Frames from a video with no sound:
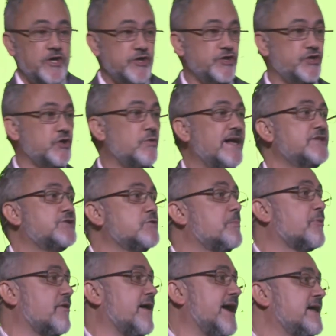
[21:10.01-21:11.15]
you and your
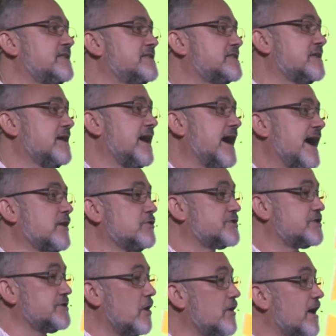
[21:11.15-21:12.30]
brand and got to know,